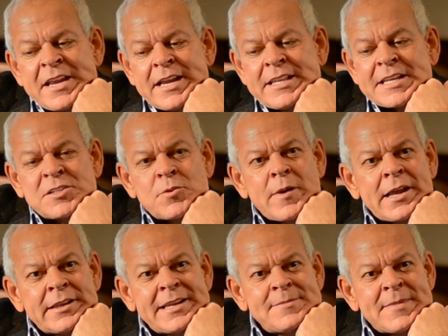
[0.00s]
that's the way I
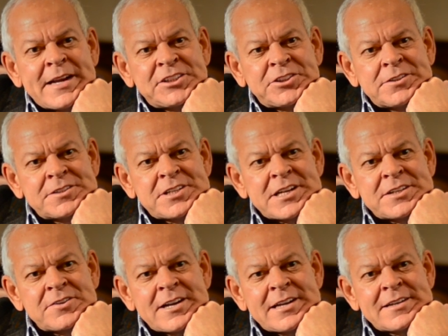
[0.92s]
lead my church. I
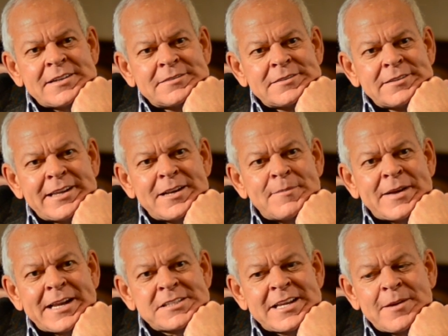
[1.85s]
try to lead it by
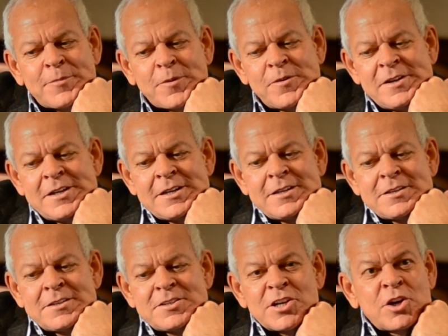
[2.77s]
example.
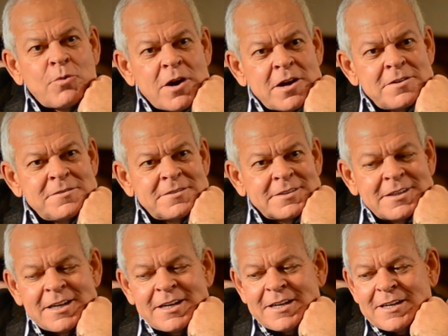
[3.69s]
To quote
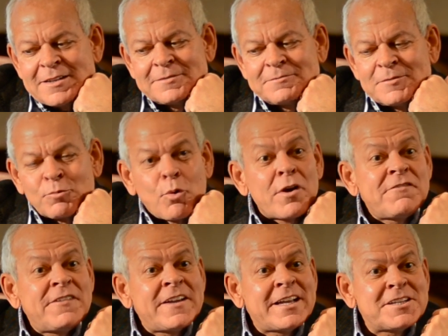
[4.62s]
Roy
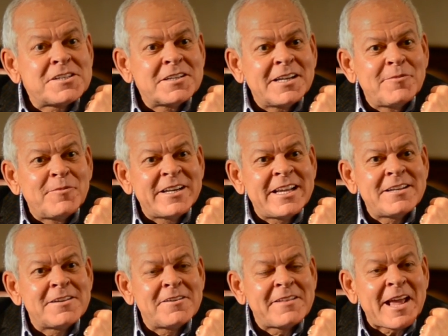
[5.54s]
Fish, and we need to
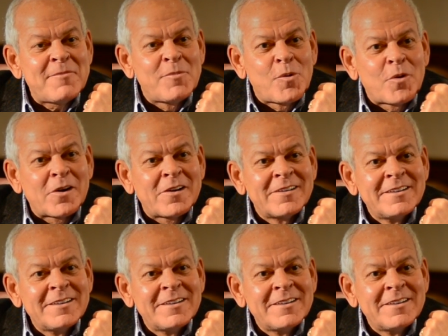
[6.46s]
do that more,